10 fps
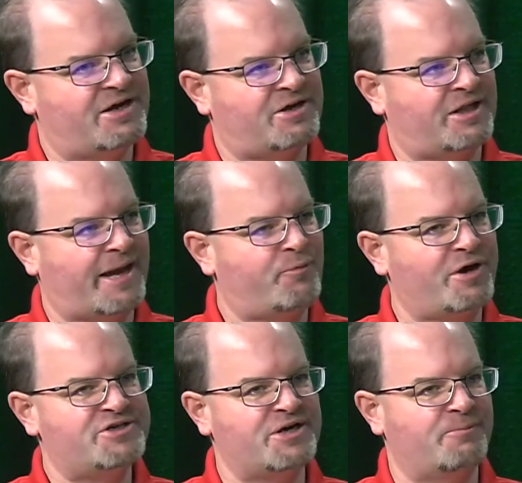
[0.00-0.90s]

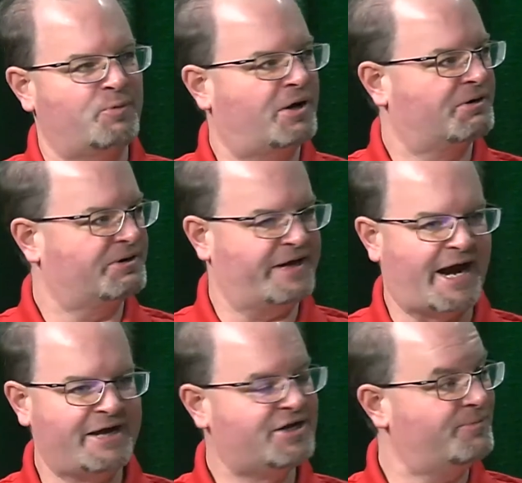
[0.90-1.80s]
collaboration among
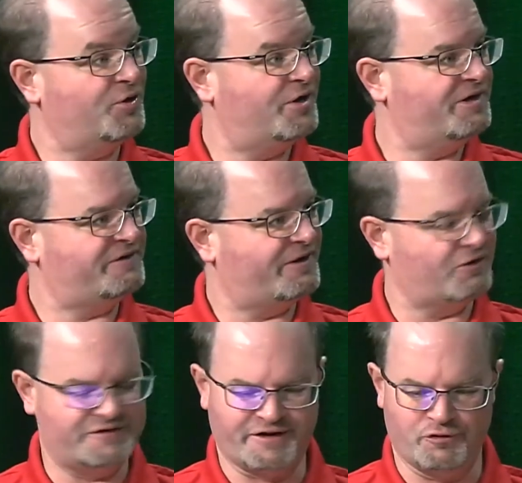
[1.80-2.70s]
9 communities here
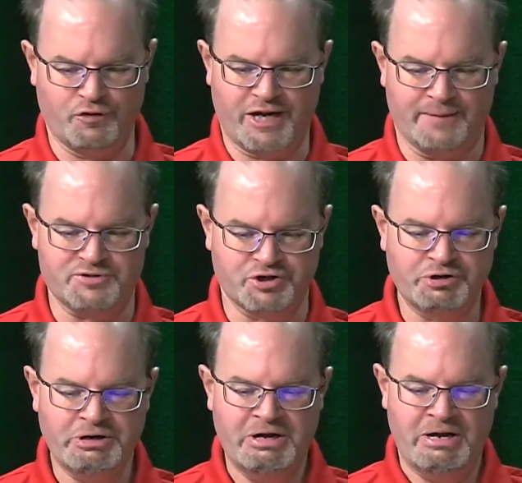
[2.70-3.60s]
in Southern New Hampshire